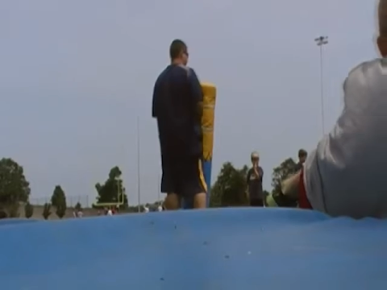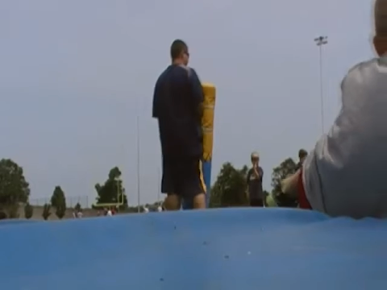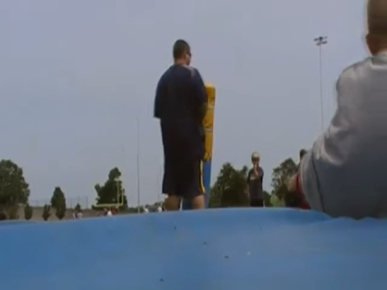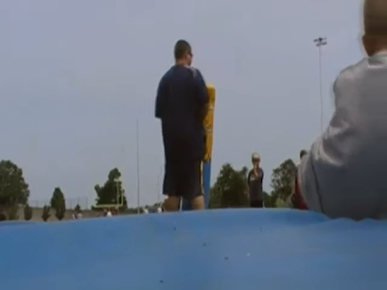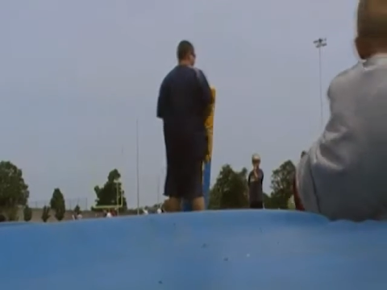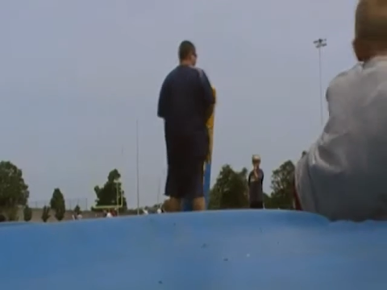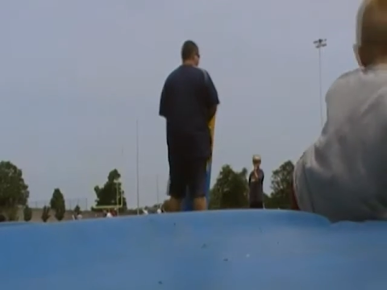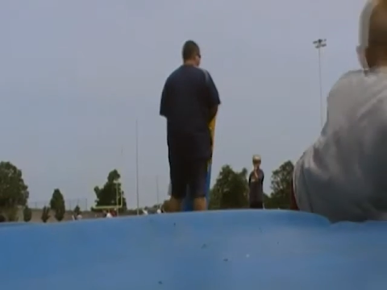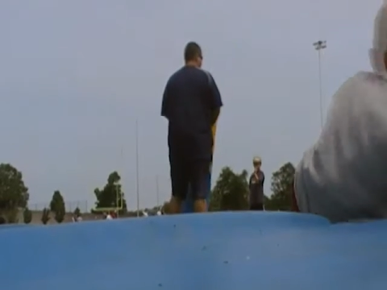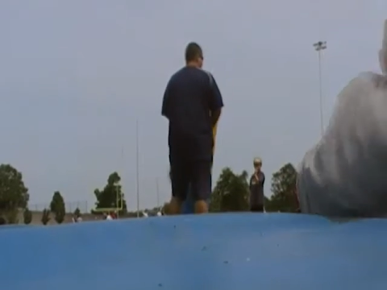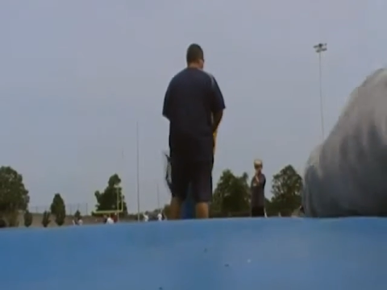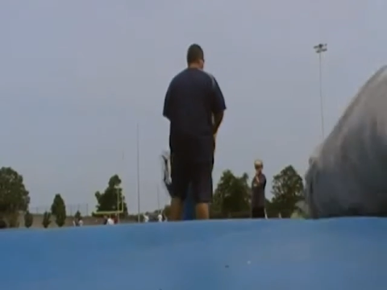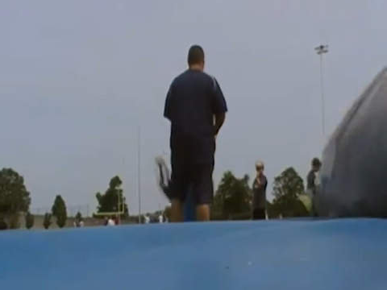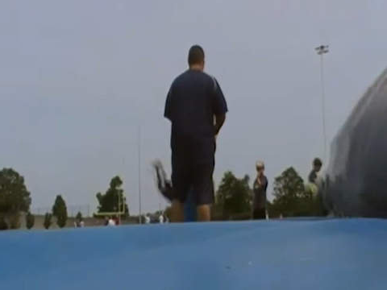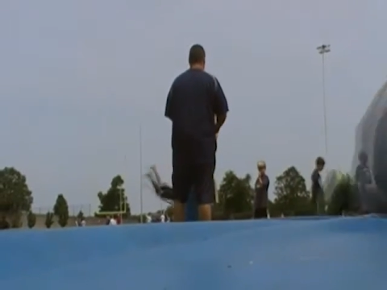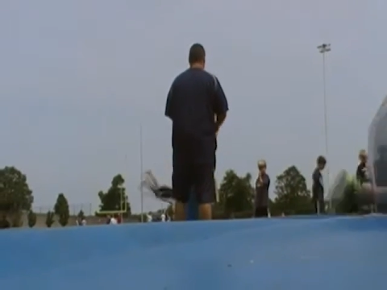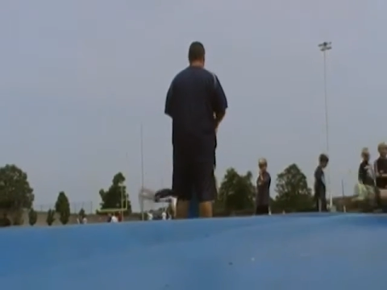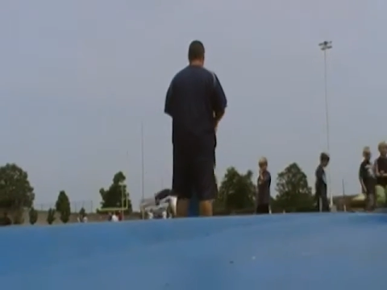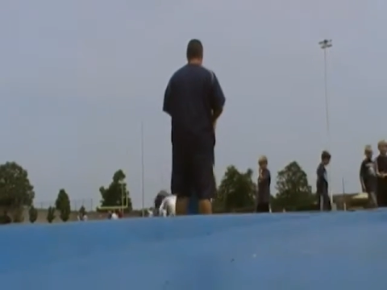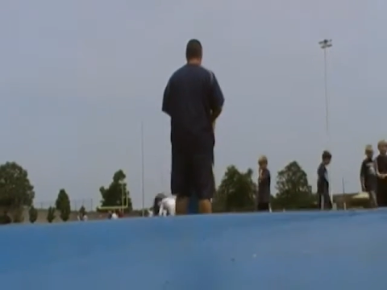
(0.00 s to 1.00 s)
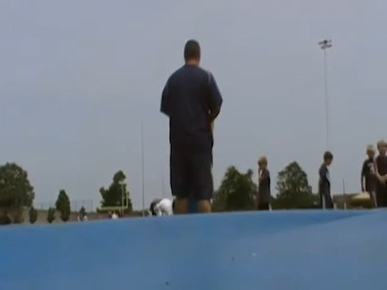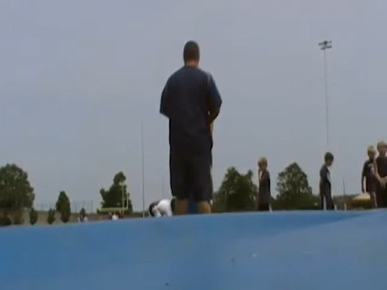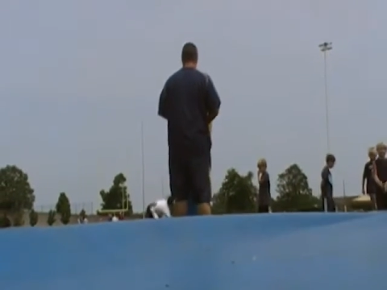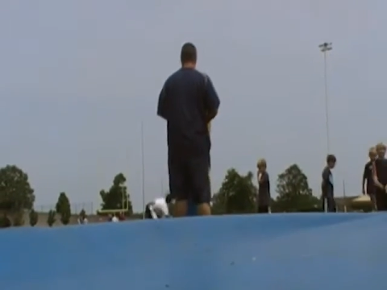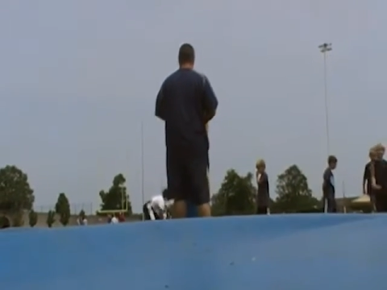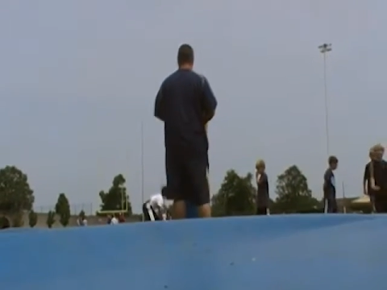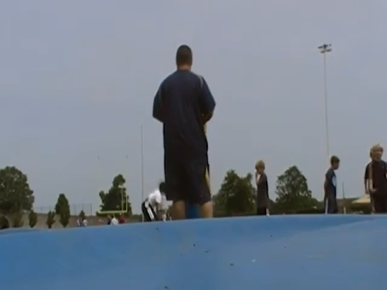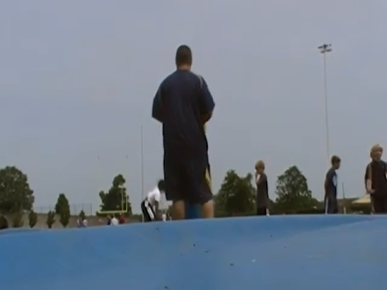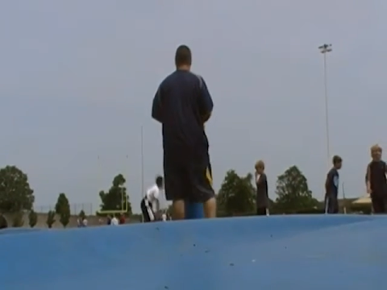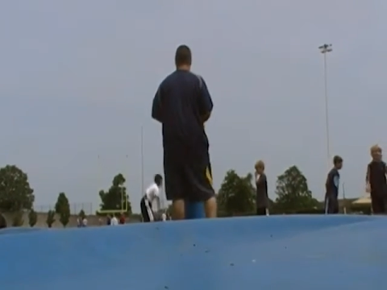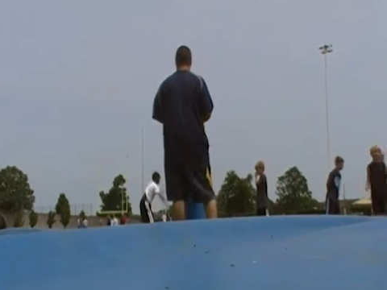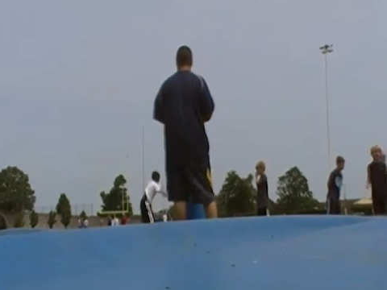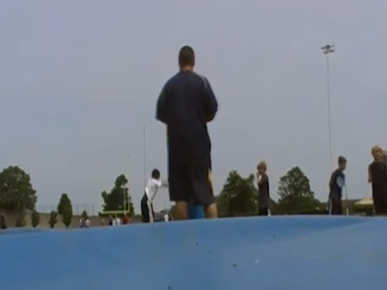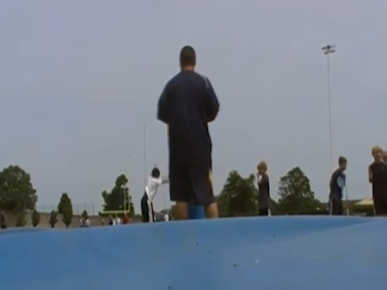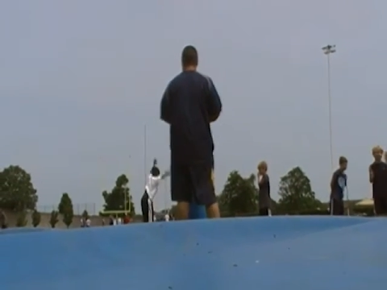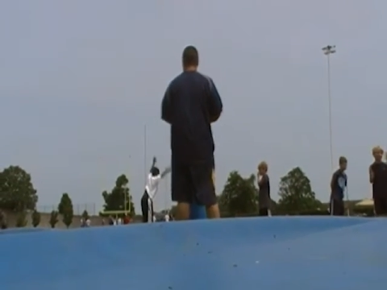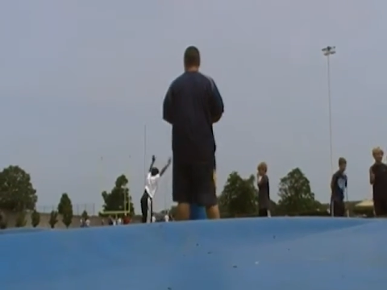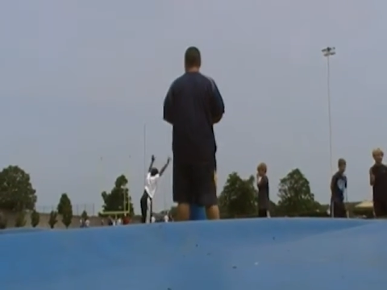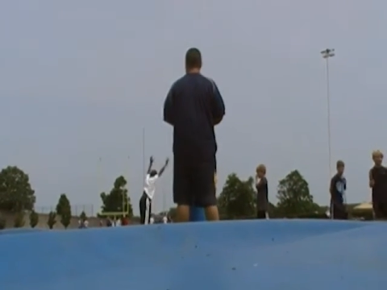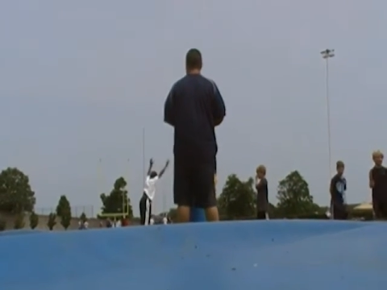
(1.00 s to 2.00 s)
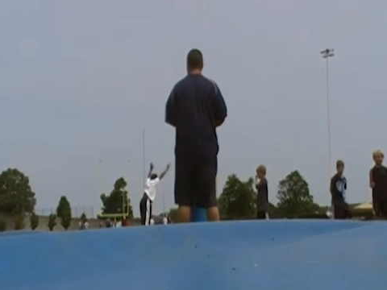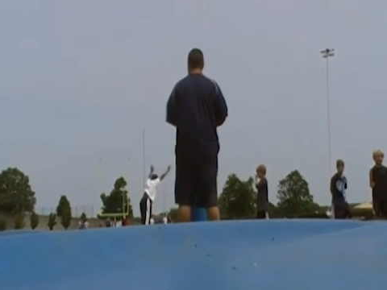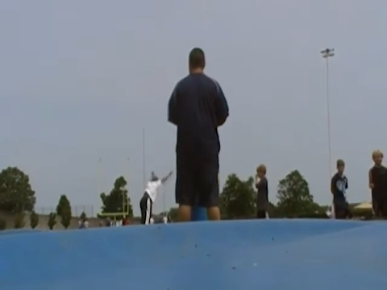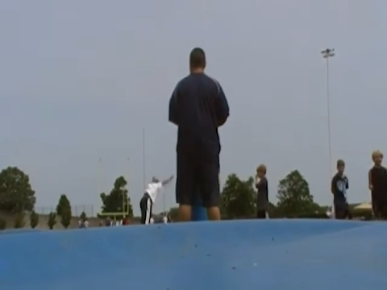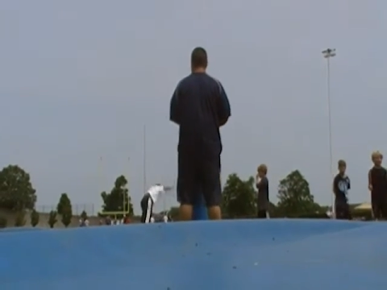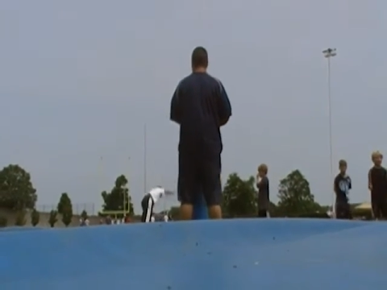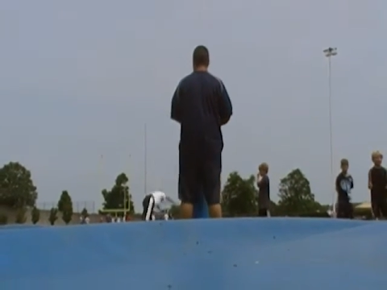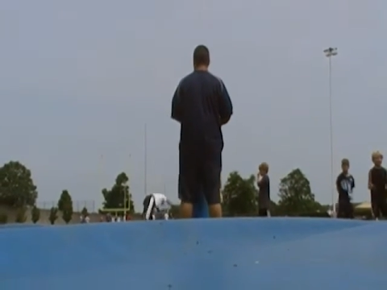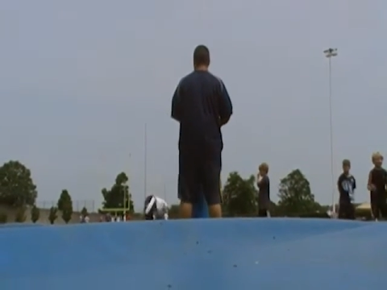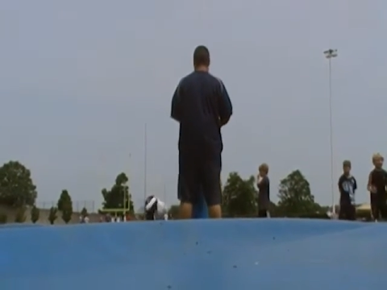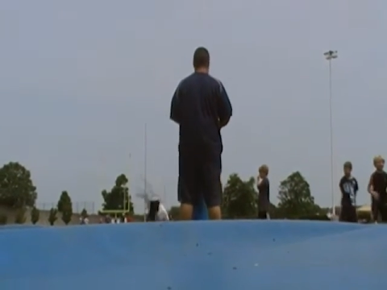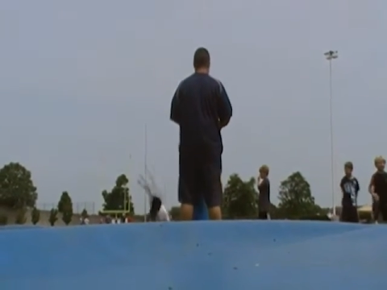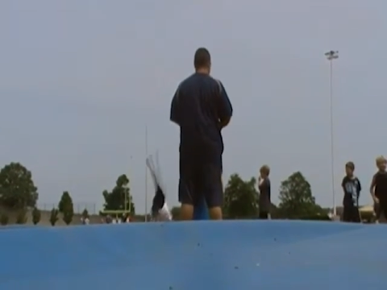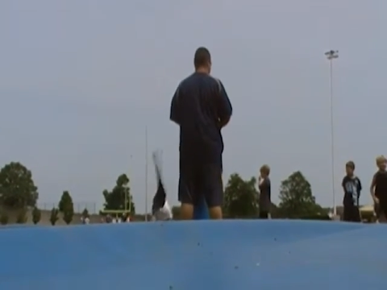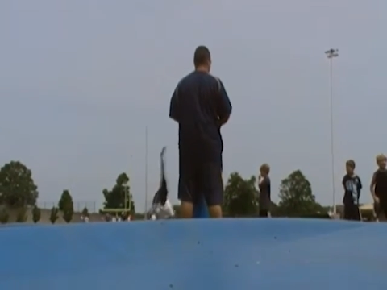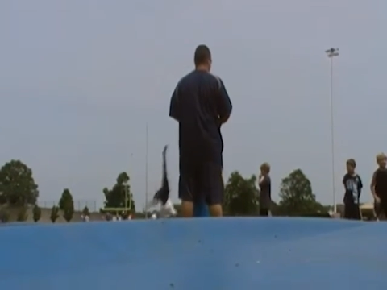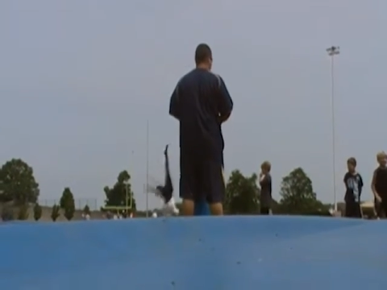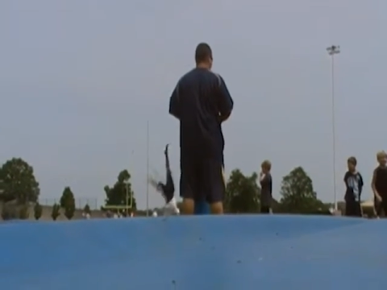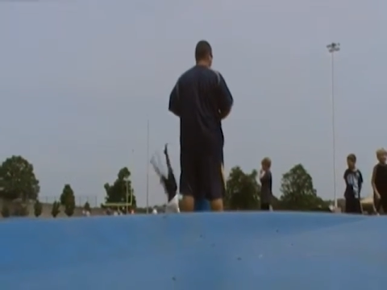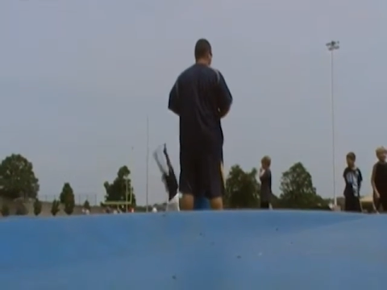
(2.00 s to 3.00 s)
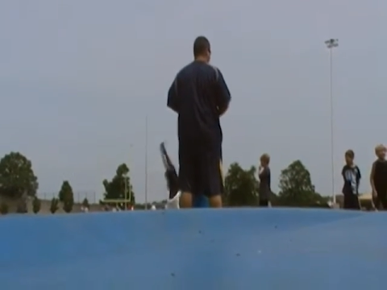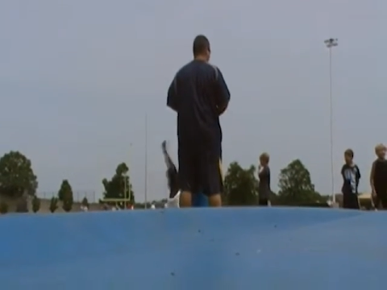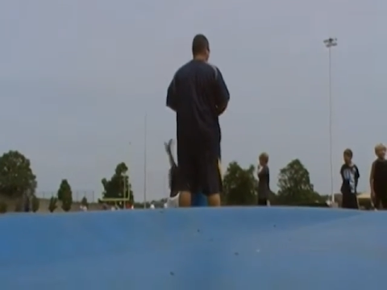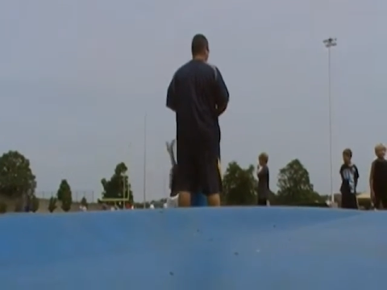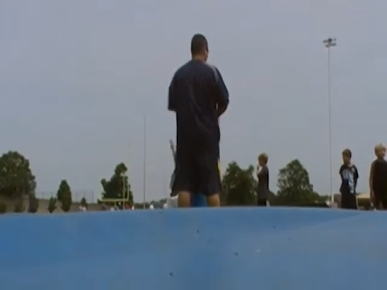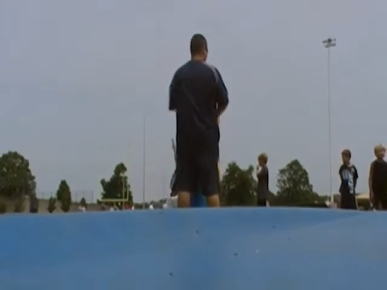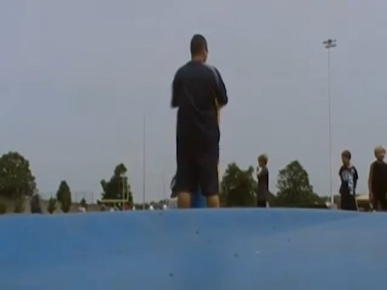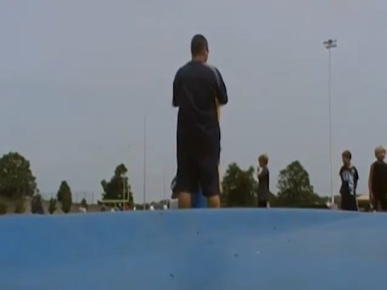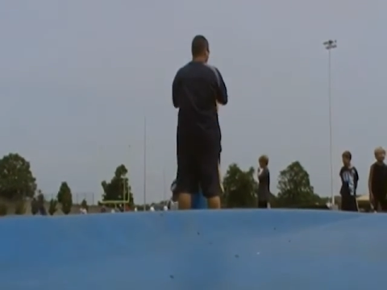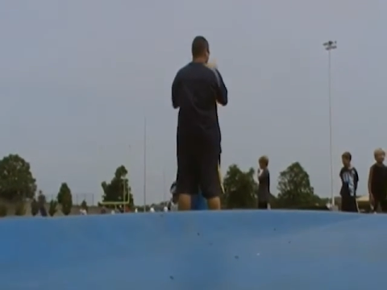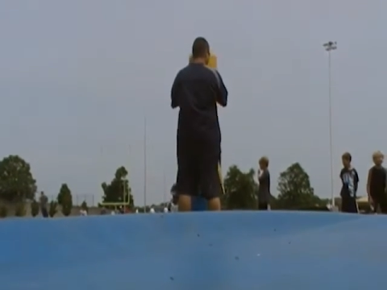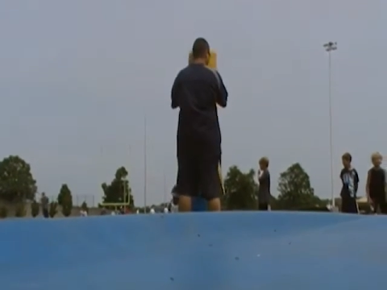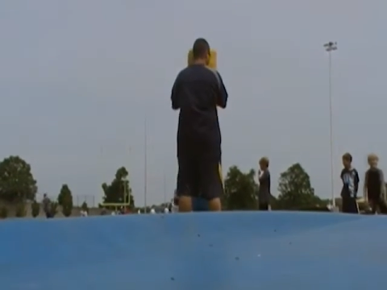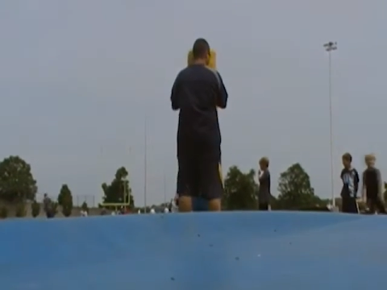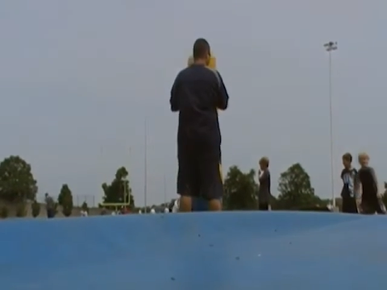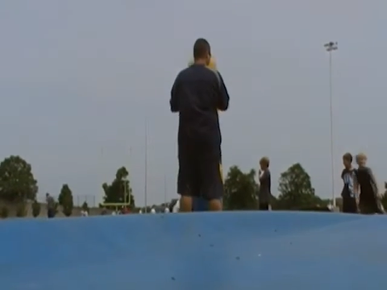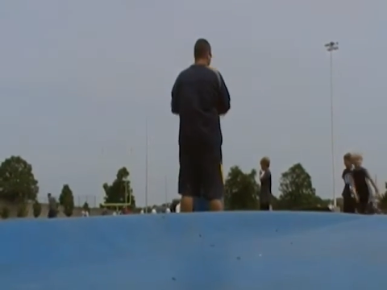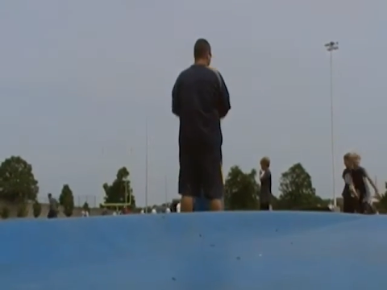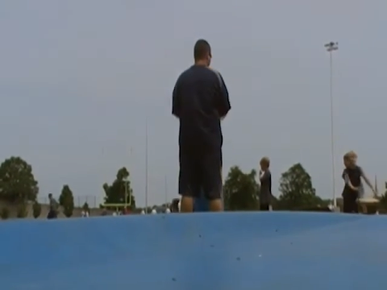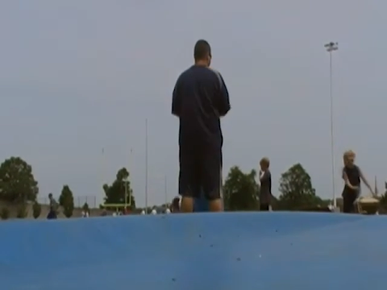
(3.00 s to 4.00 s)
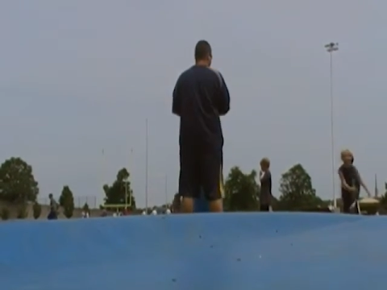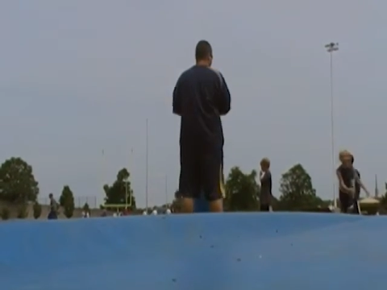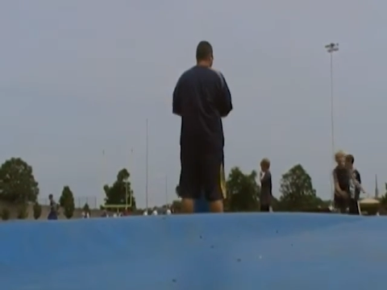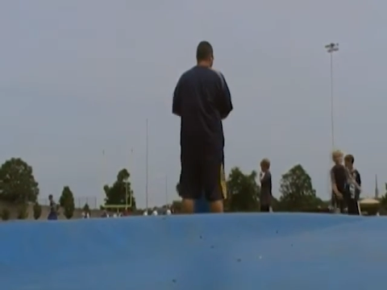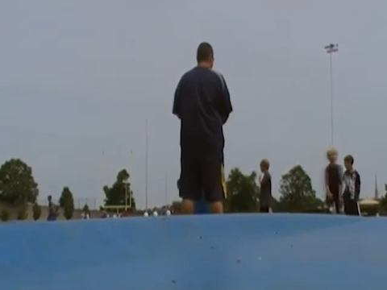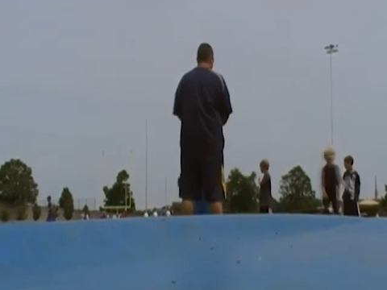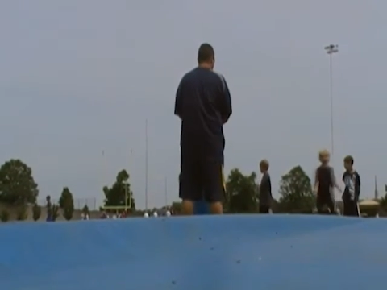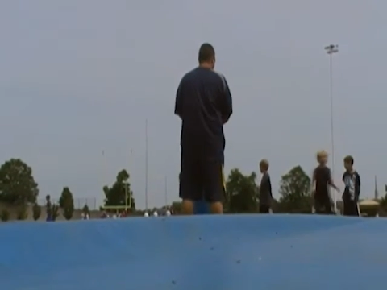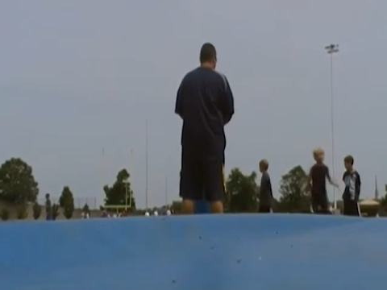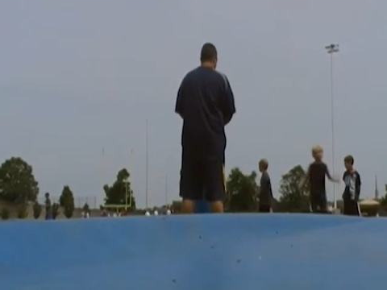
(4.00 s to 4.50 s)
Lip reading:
No face is visible, so there are no lips to read.